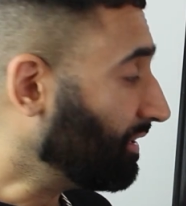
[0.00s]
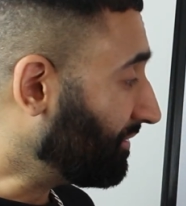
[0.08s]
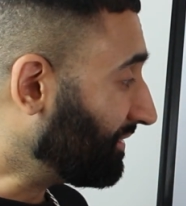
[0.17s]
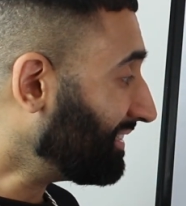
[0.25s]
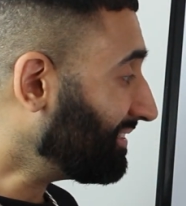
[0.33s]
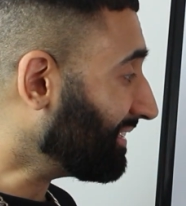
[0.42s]

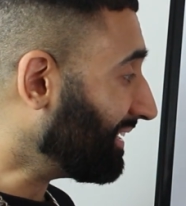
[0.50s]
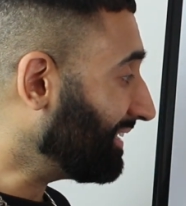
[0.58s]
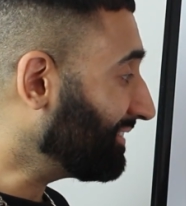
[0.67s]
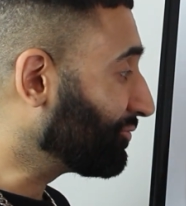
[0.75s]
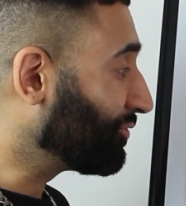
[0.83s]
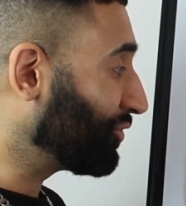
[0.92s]
And this
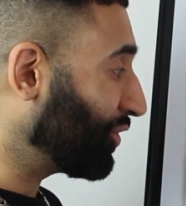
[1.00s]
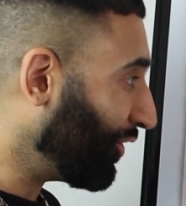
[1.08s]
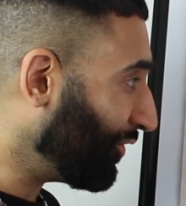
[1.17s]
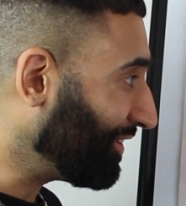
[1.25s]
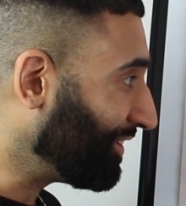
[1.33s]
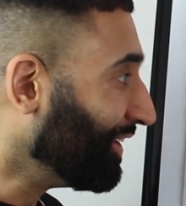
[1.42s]
is the
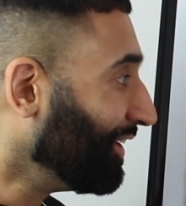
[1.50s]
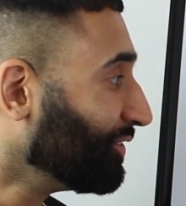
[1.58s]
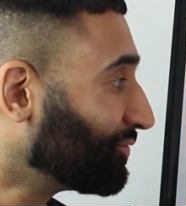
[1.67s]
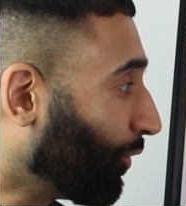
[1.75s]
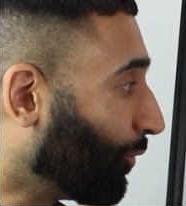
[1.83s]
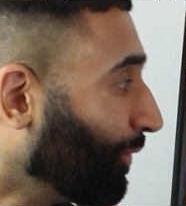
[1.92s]
journey.
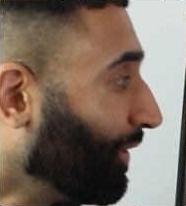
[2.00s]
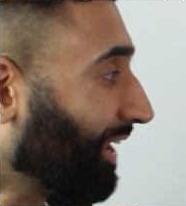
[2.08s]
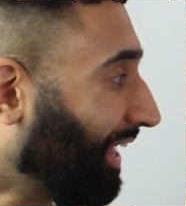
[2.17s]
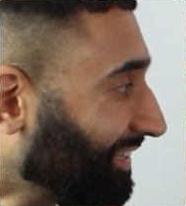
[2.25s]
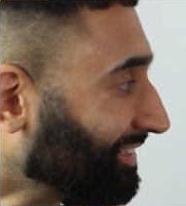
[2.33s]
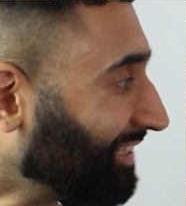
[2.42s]
So,
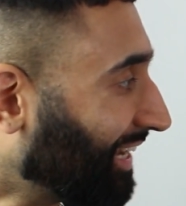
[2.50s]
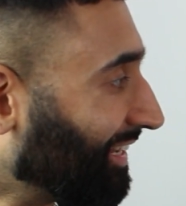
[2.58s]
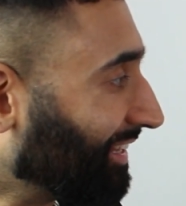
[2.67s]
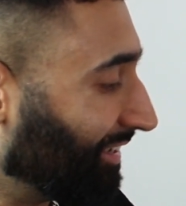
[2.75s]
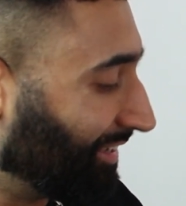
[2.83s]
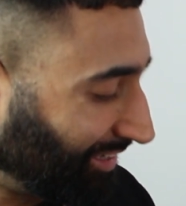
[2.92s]
like I
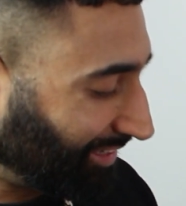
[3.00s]
said,